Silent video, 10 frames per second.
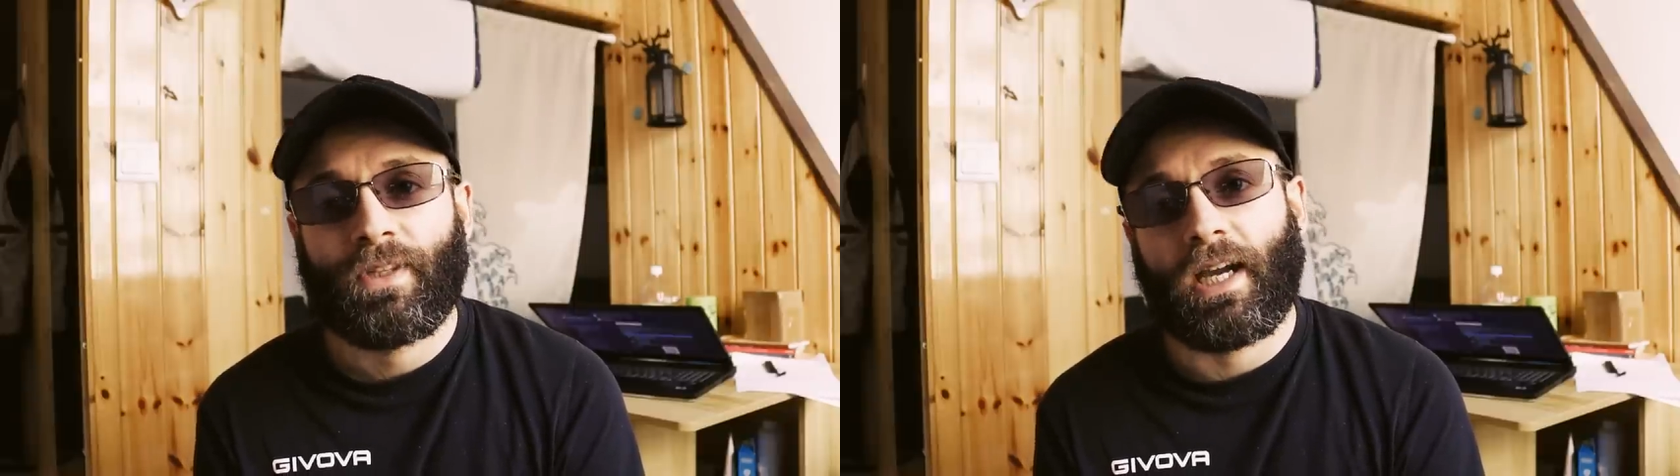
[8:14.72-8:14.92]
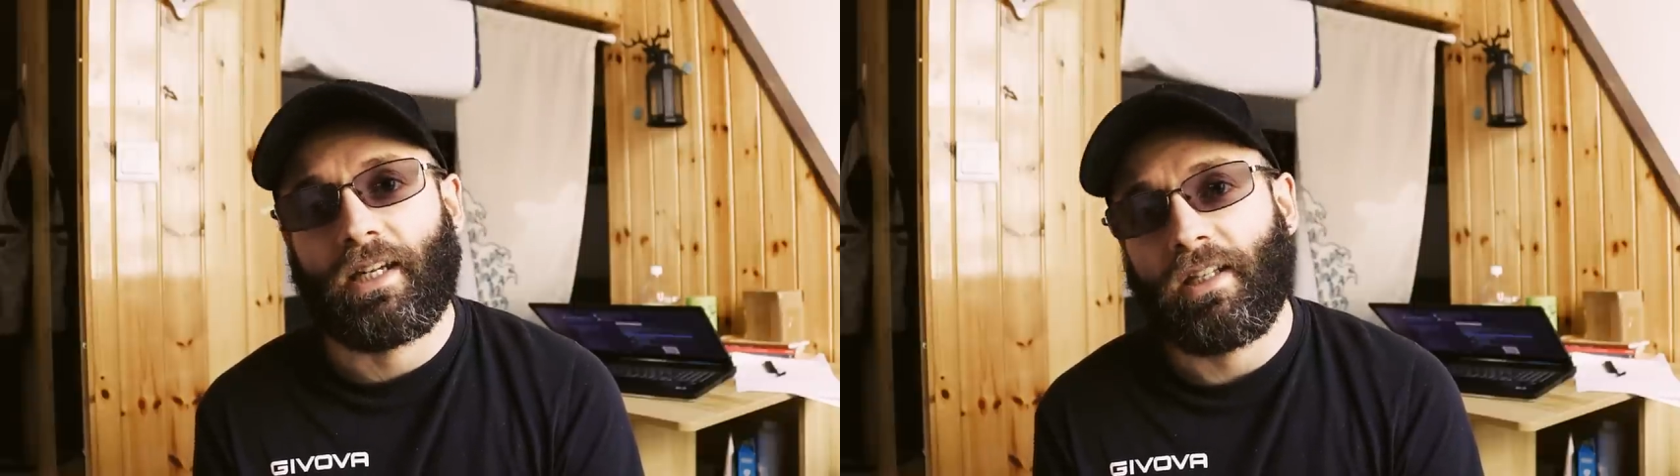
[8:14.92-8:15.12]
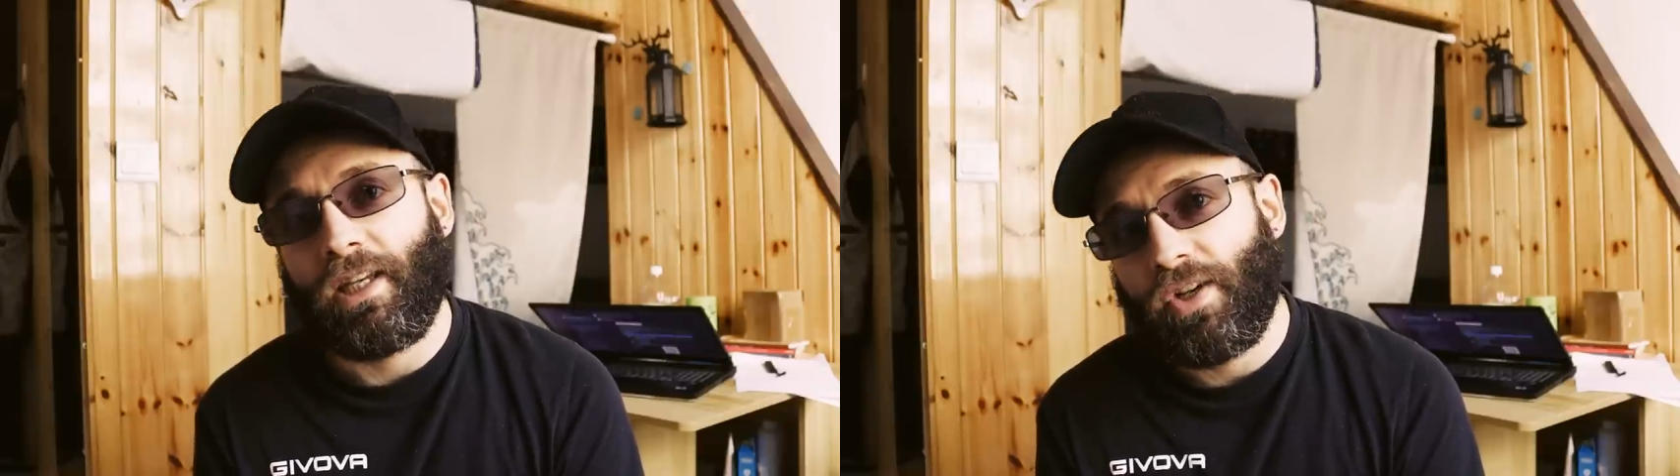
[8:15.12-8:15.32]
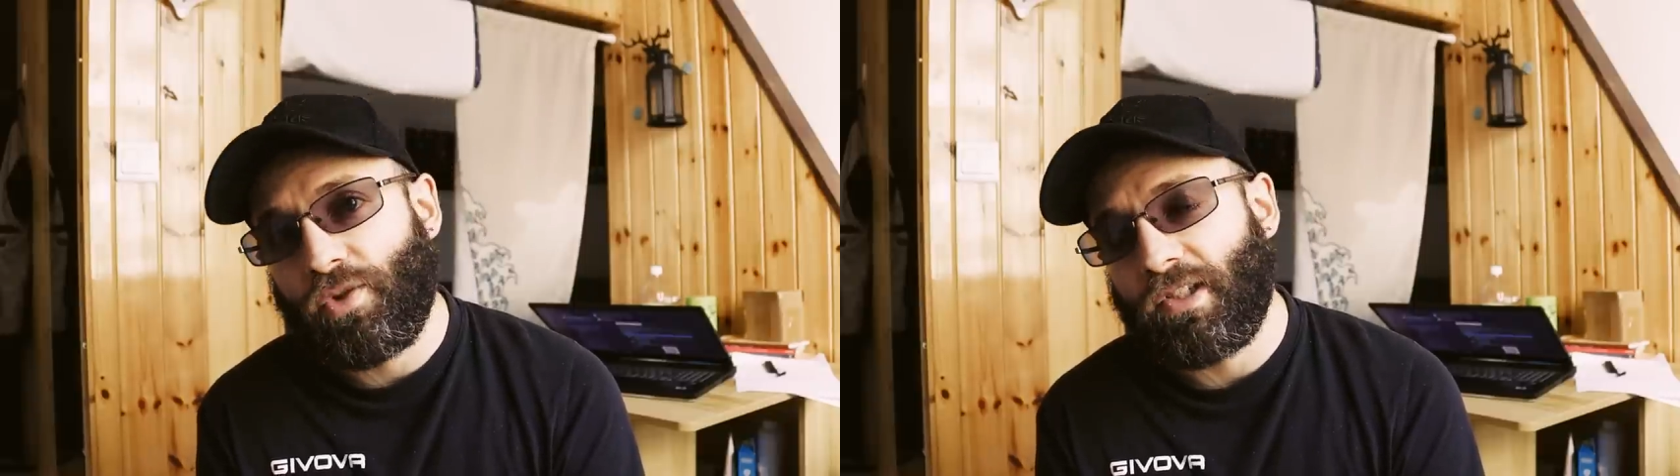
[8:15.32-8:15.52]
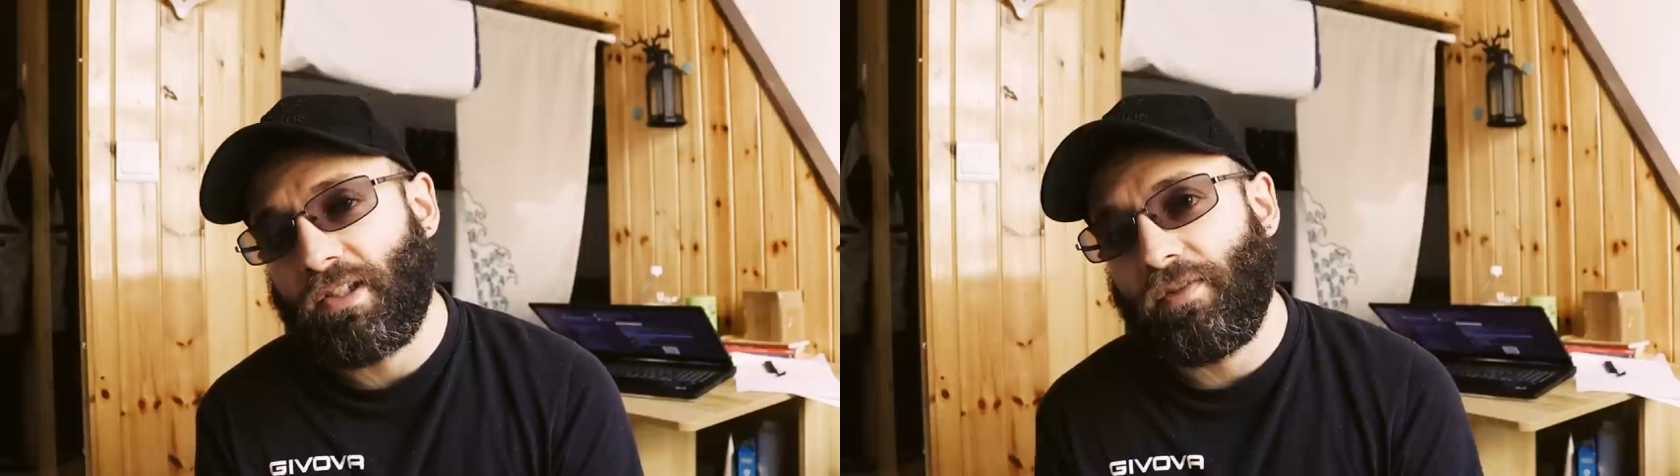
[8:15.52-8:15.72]
And the
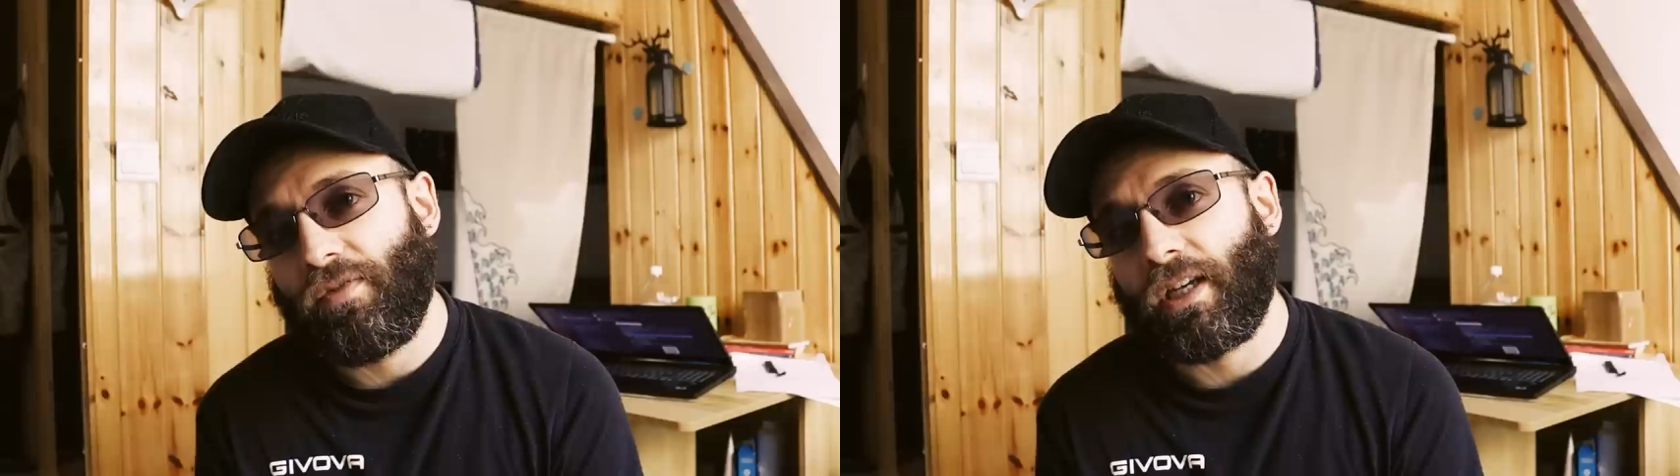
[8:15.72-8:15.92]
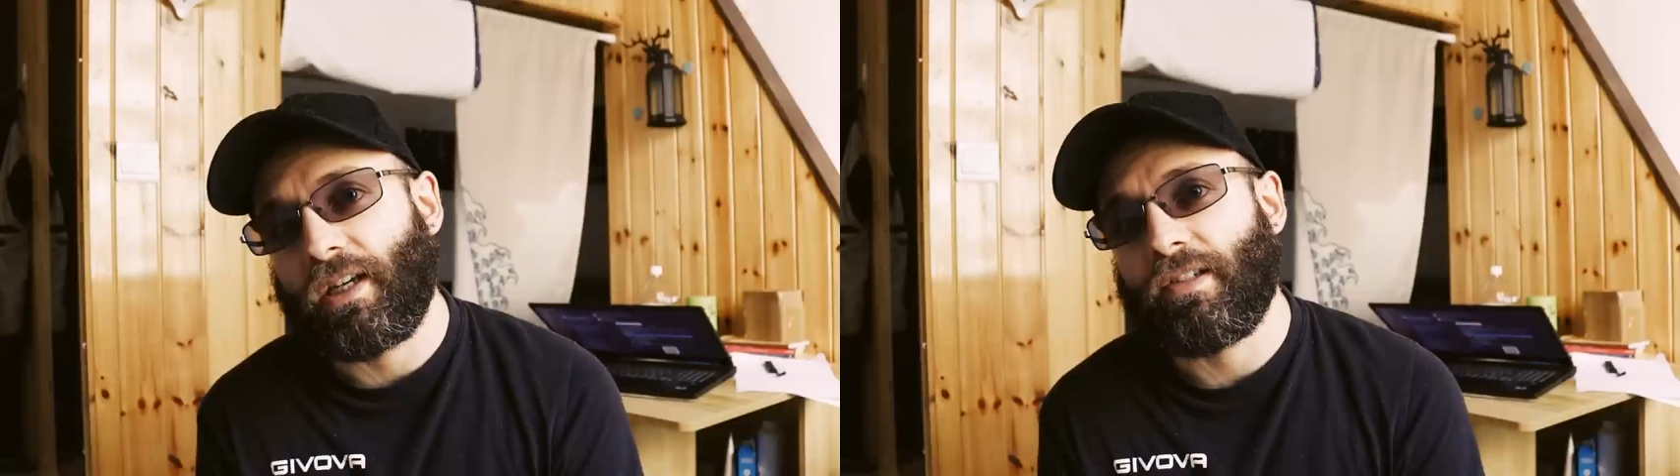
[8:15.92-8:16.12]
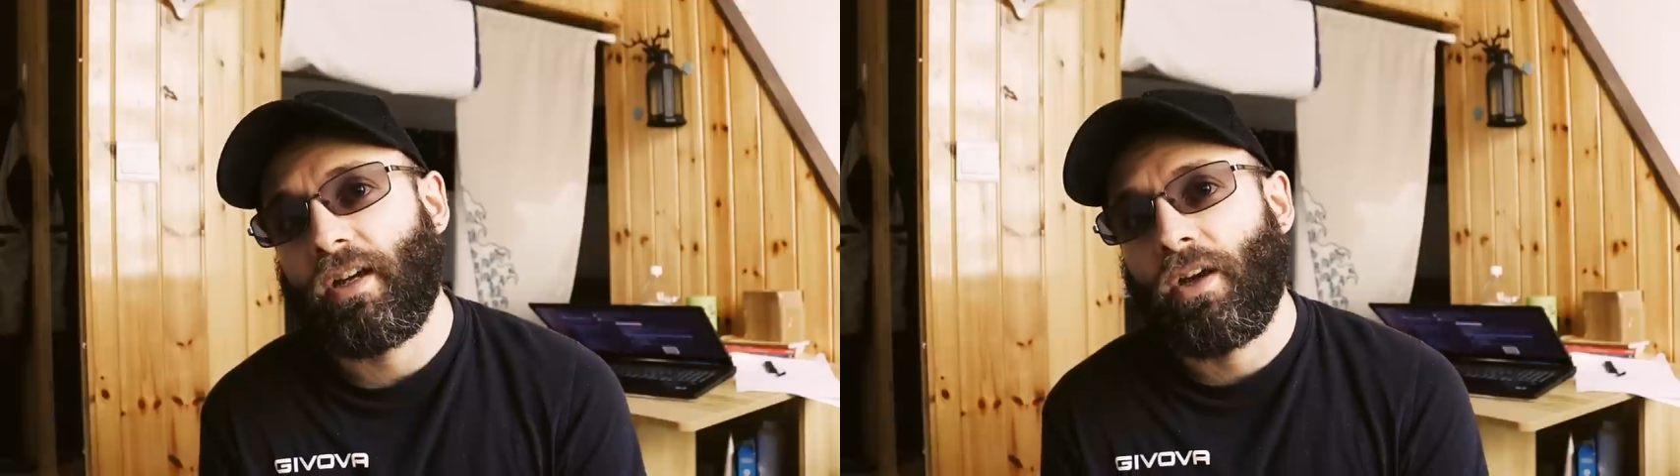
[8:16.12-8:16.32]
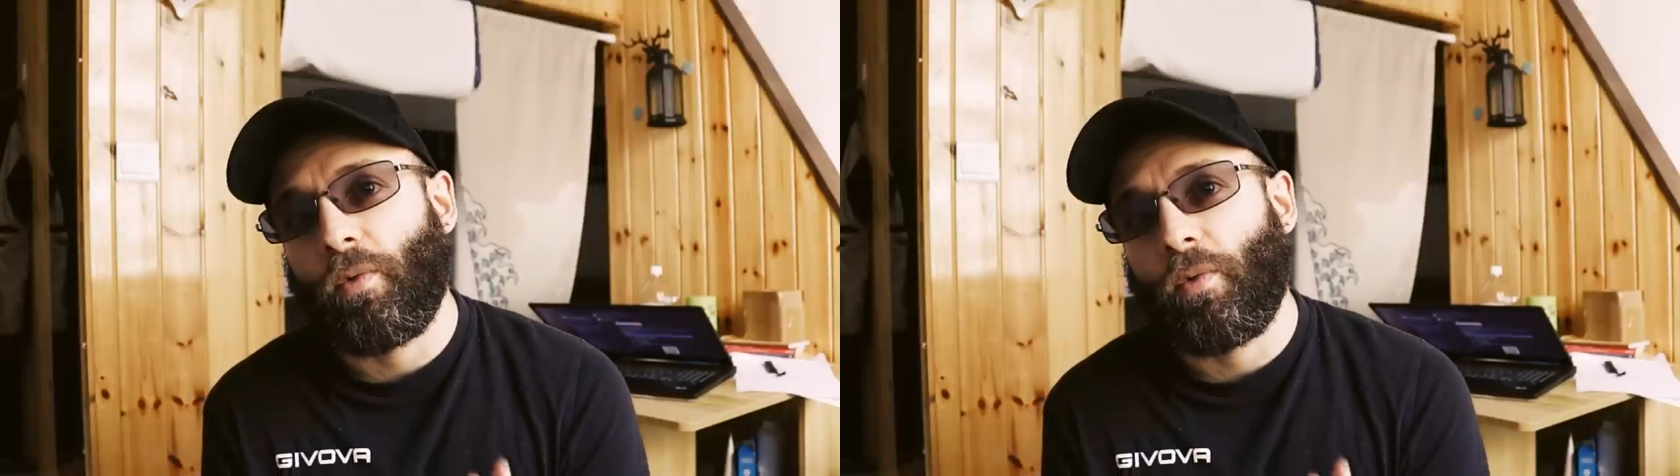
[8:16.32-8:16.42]
interesting thing is,